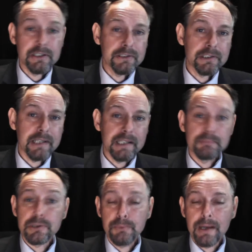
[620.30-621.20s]
But it's good to
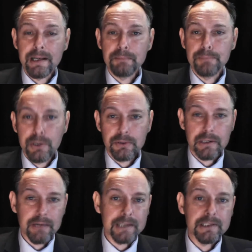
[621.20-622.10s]
see the Bruswellian
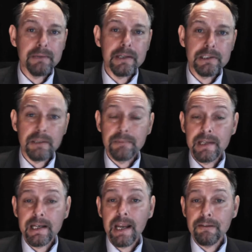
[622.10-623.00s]
bureaucrats doing
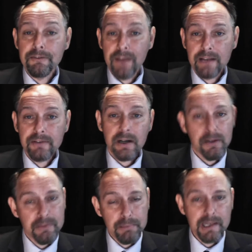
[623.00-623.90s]
something in favour
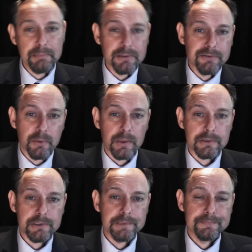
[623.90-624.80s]
of the people for
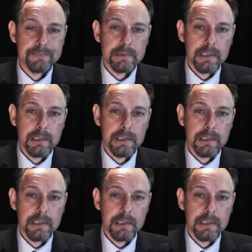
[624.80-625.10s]
once.